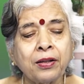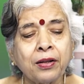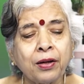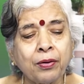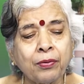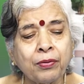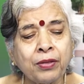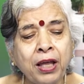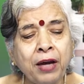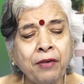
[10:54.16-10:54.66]

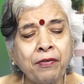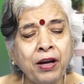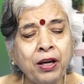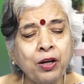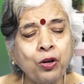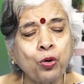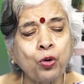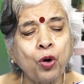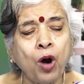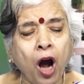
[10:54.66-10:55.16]
they
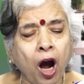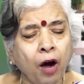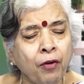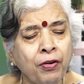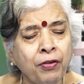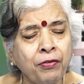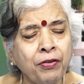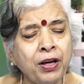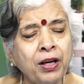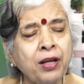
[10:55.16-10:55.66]
were,
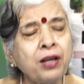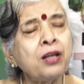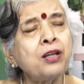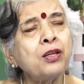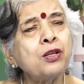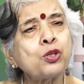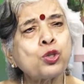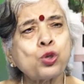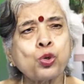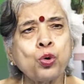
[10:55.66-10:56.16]
however,
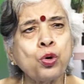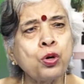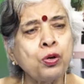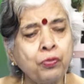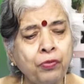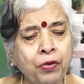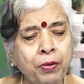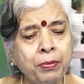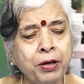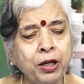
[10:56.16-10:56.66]
soon
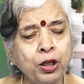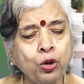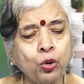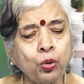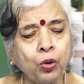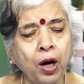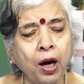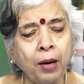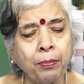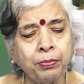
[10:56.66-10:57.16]
women
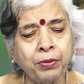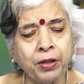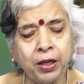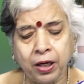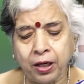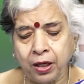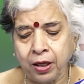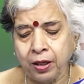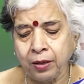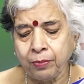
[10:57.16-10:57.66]
took up
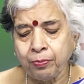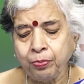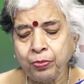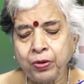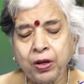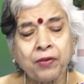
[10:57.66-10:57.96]
the